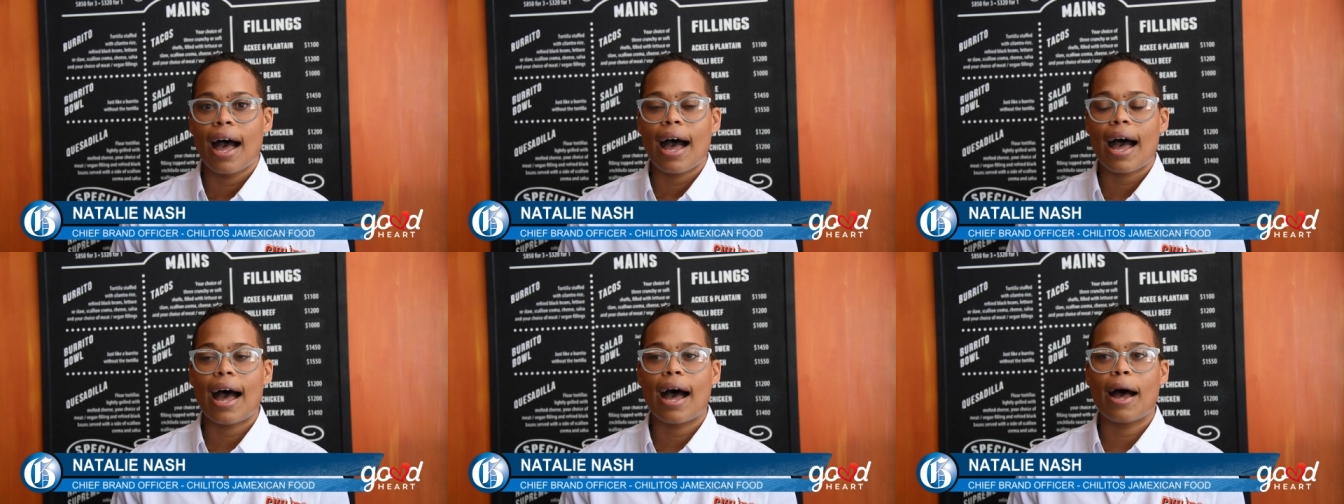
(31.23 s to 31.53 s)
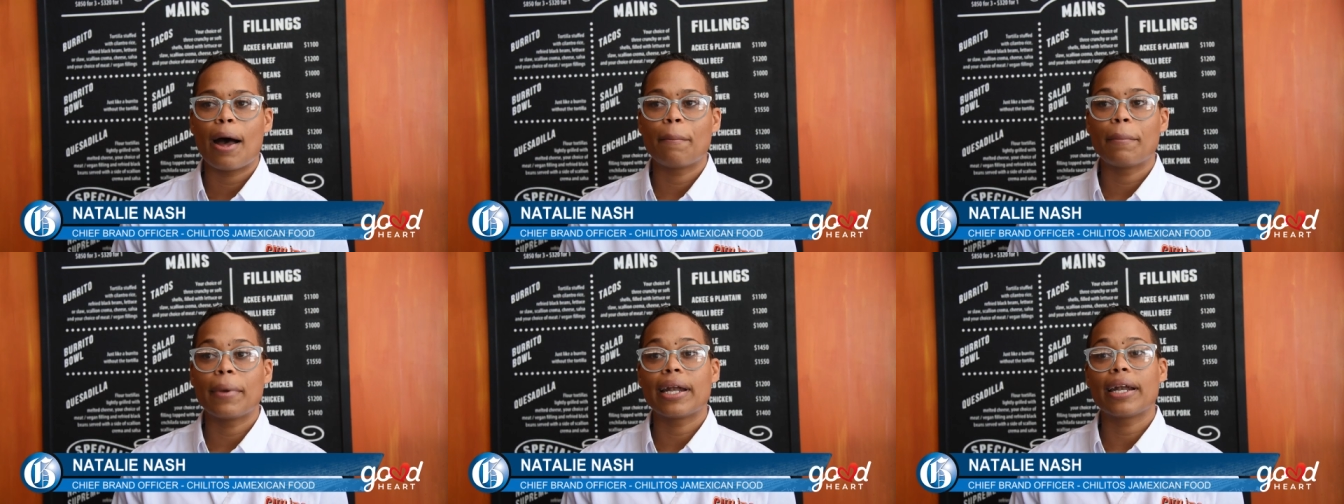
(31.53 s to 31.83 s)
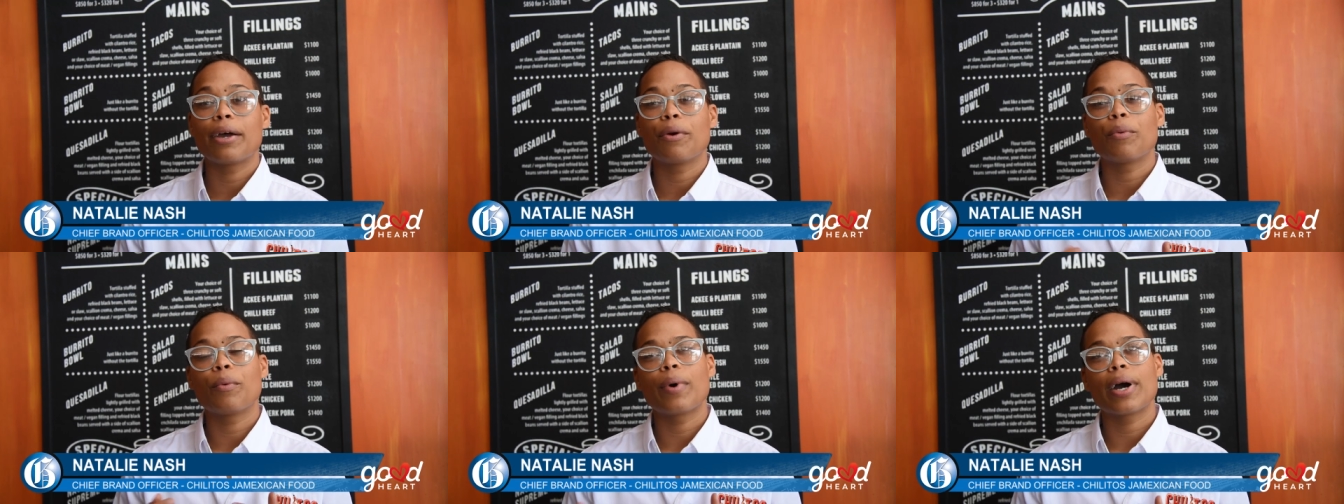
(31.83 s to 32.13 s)
Um, and
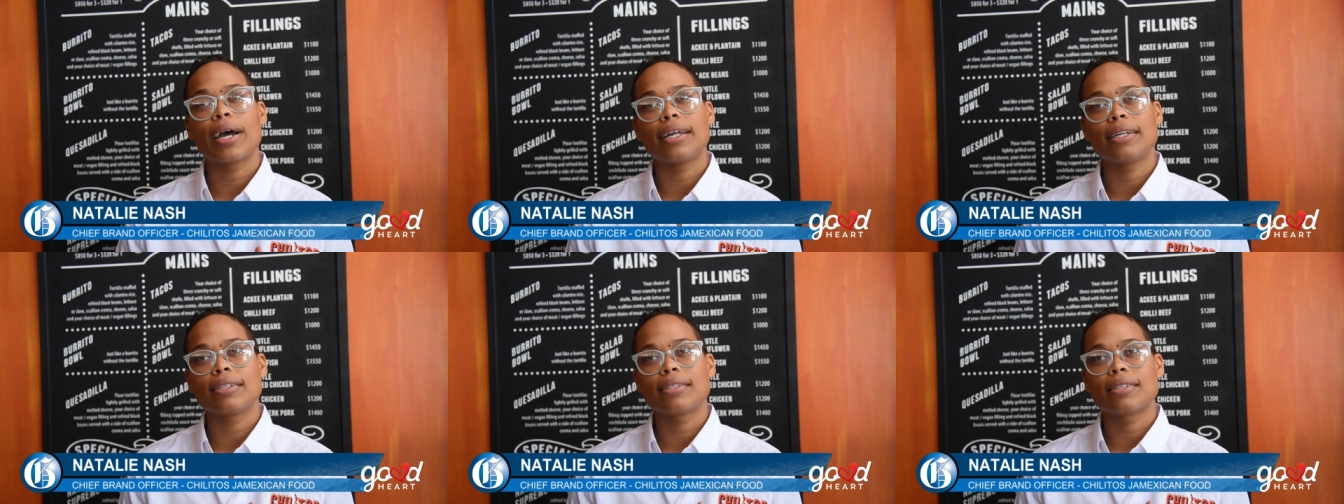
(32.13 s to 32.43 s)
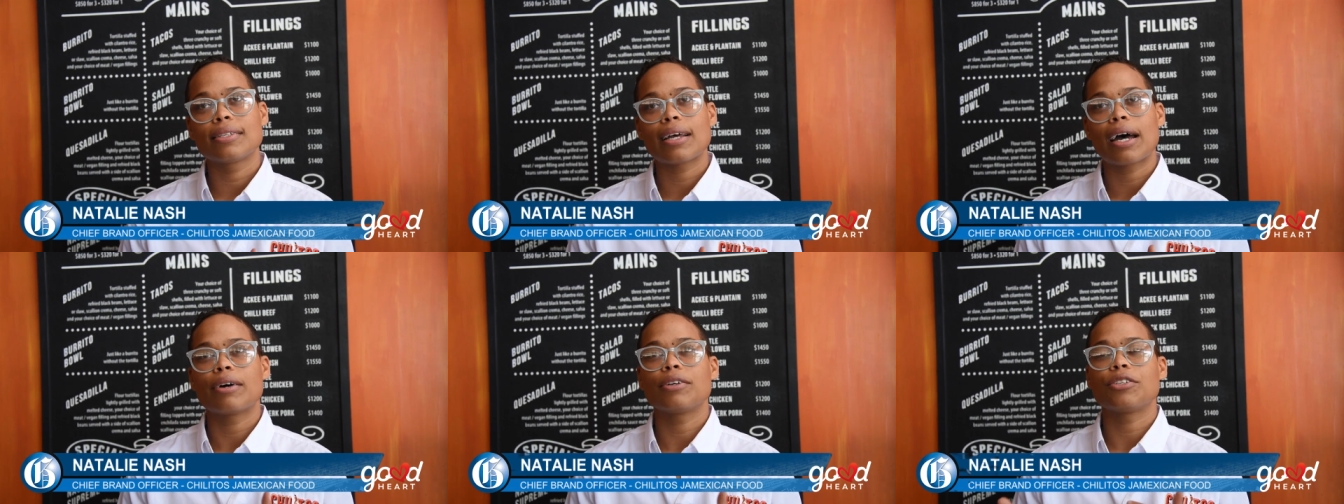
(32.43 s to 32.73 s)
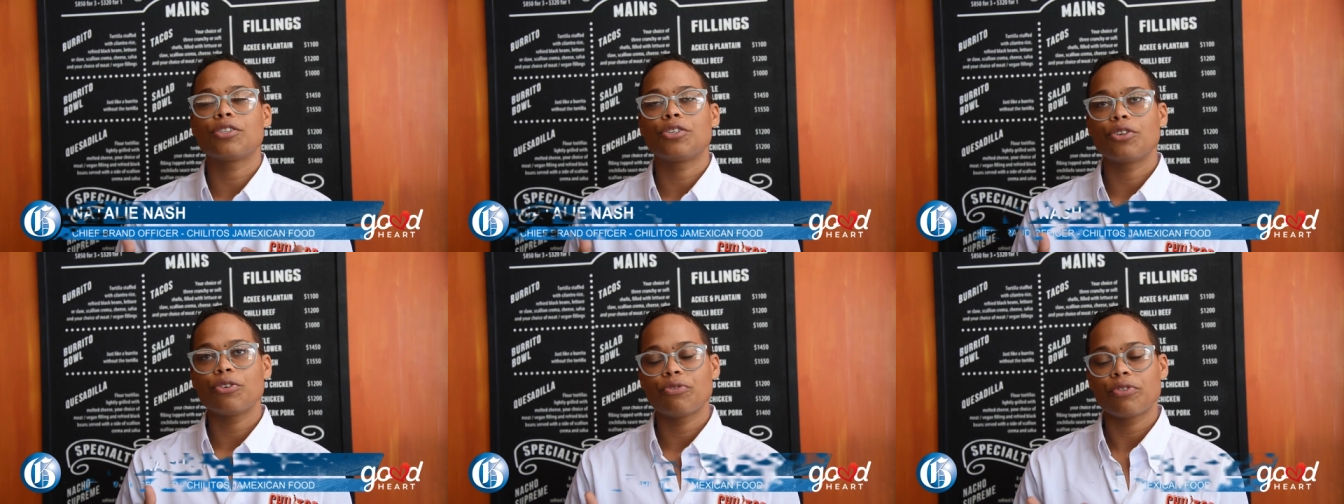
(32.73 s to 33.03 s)
I went, I
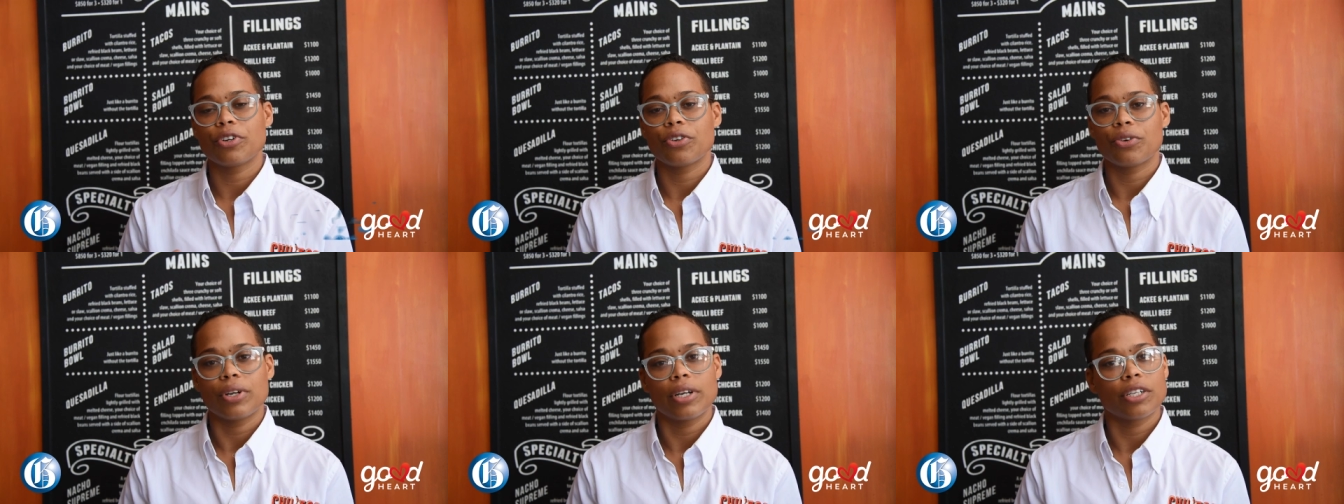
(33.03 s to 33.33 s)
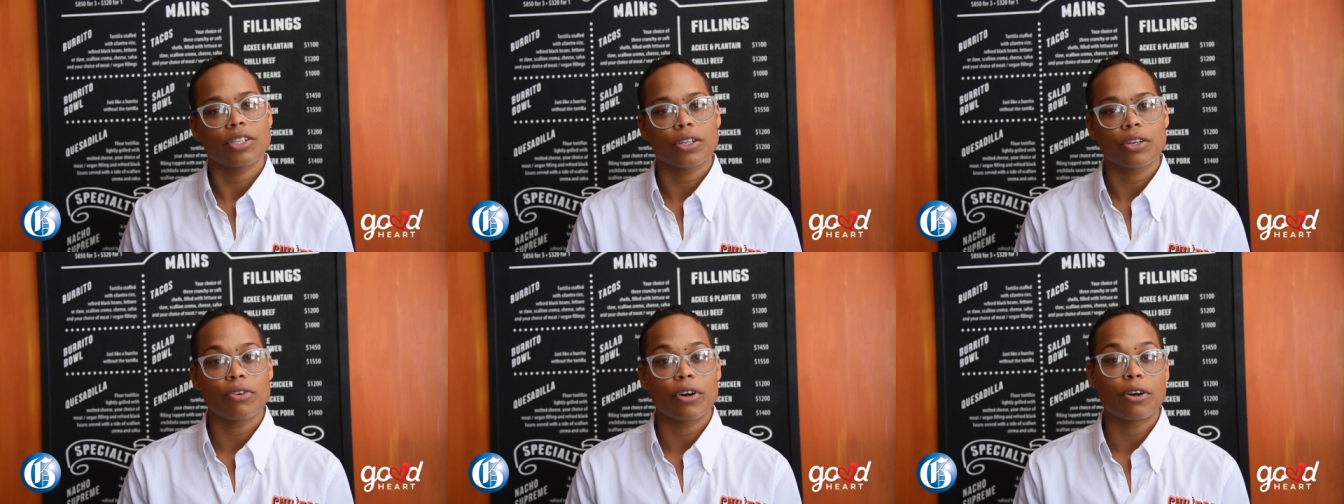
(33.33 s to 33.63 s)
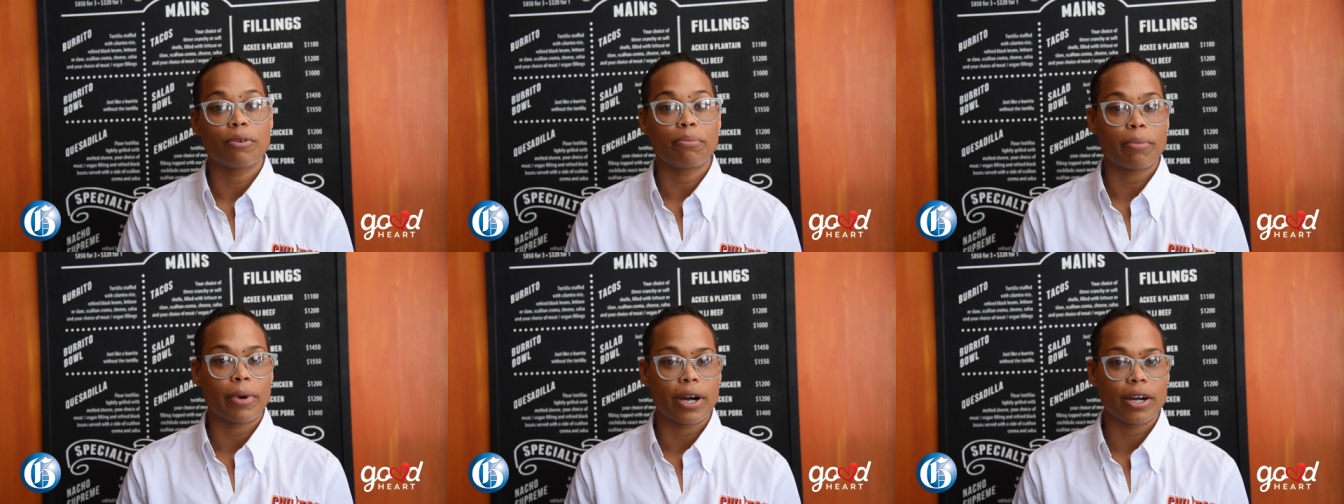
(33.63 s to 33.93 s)
was due for donation
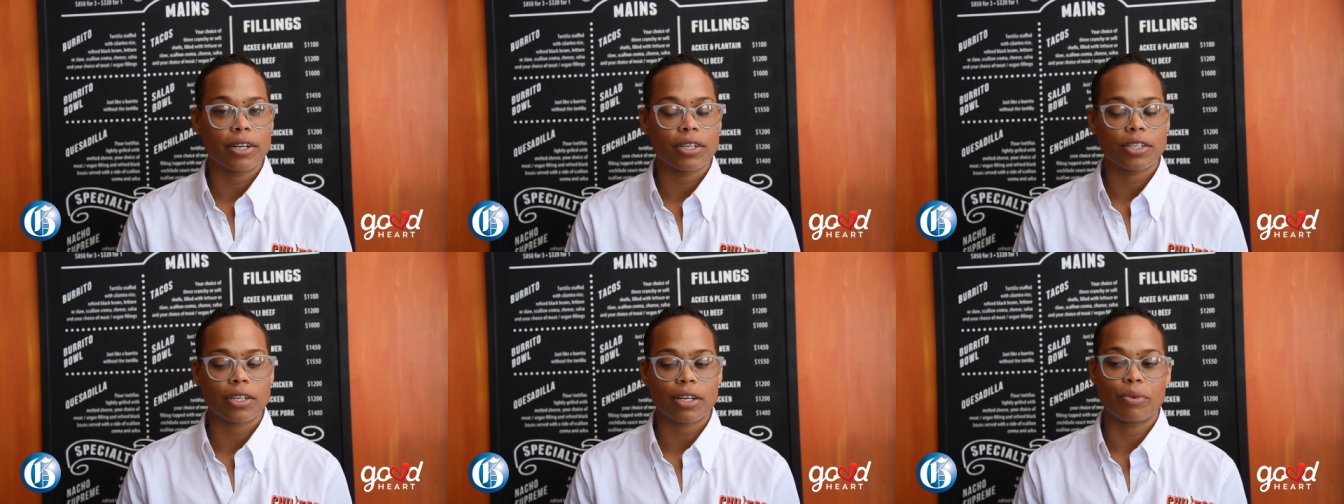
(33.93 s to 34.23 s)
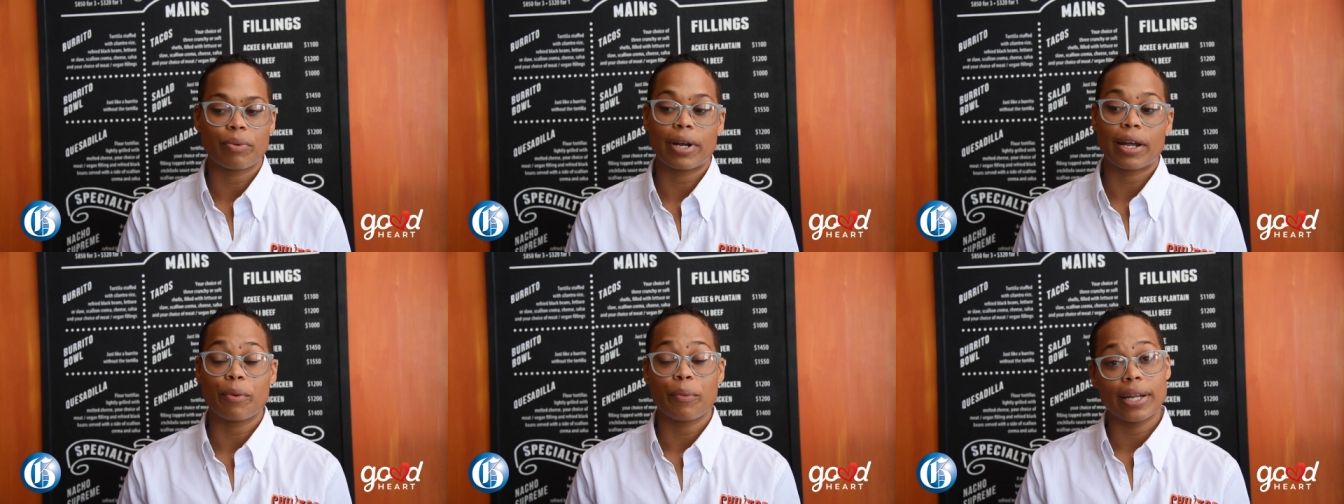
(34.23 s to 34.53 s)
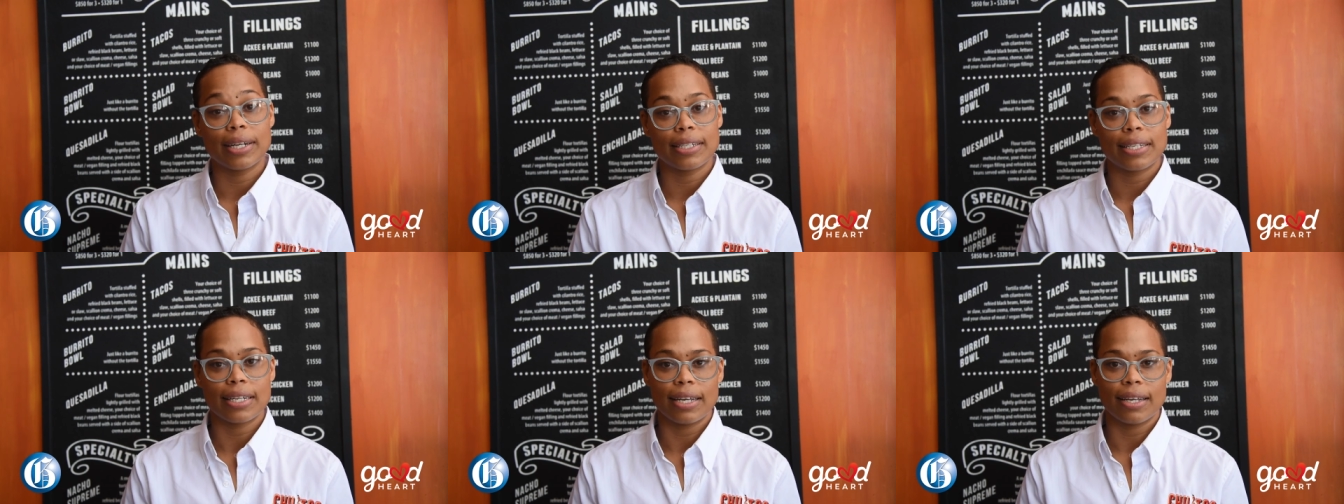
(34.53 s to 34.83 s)
around March, and when I
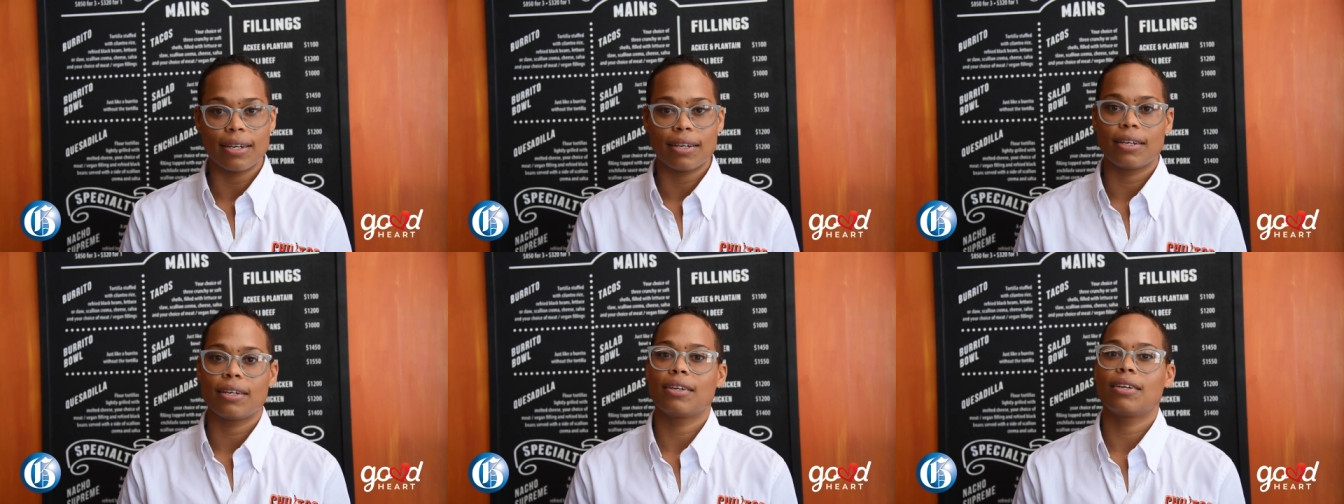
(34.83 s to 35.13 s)
went in,